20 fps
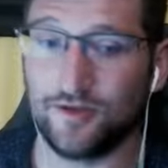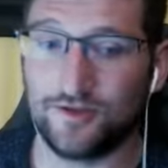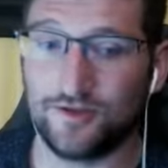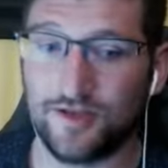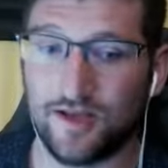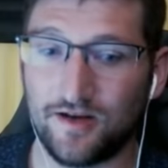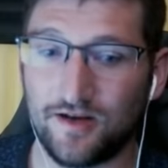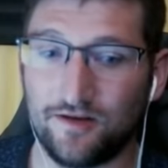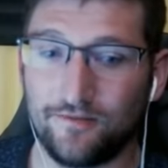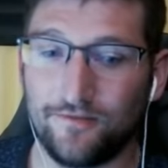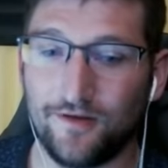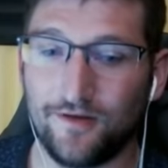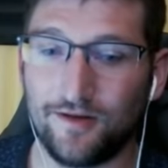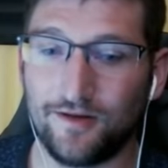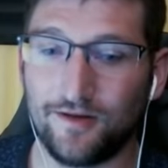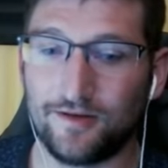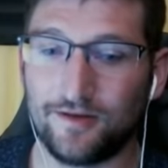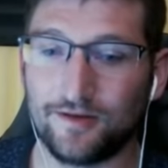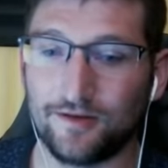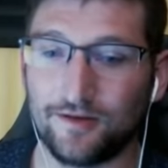jaded. It
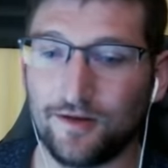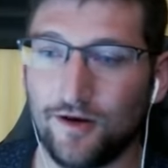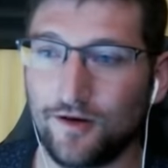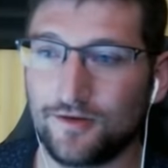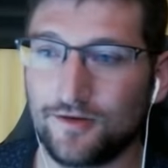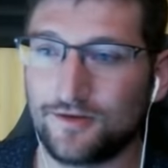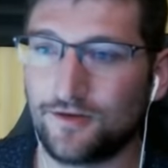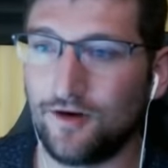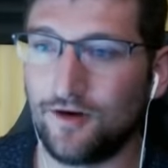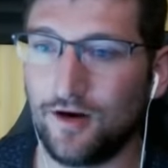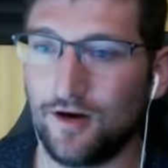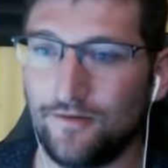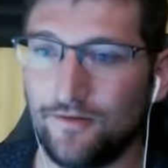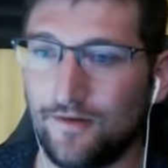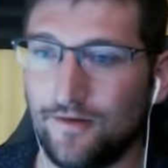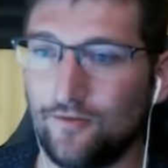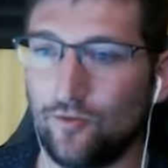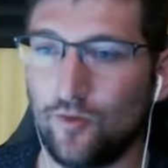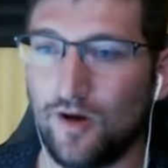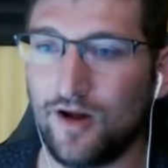felt like the longest card I've
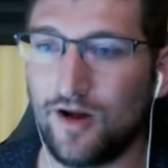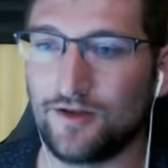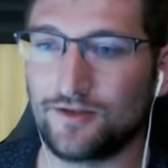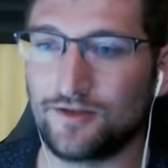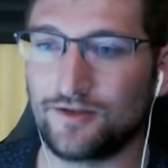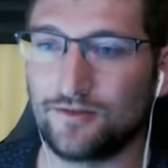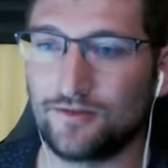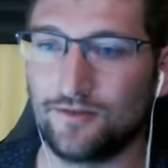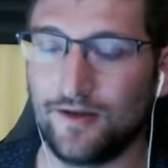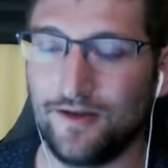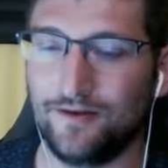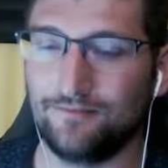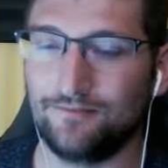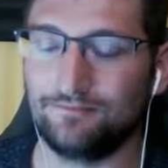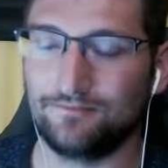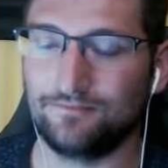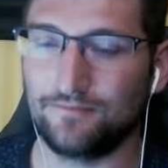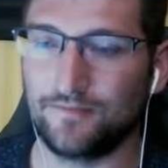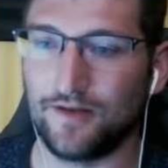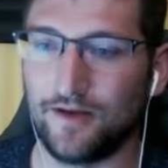ever watched, and
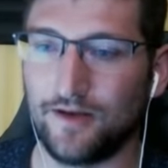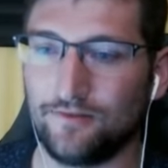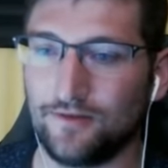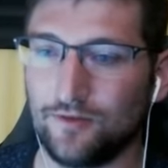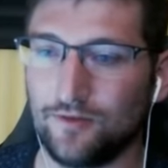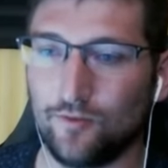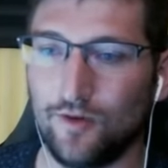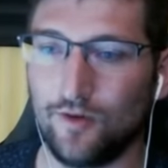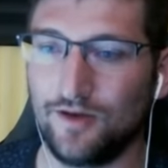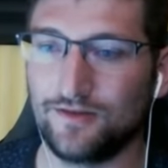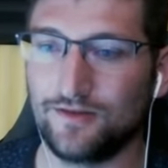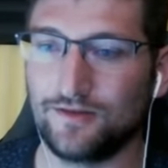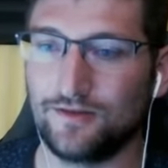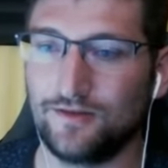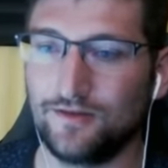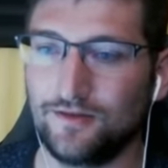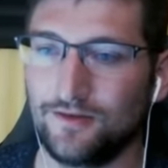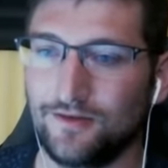it definitely yeah. wasn't.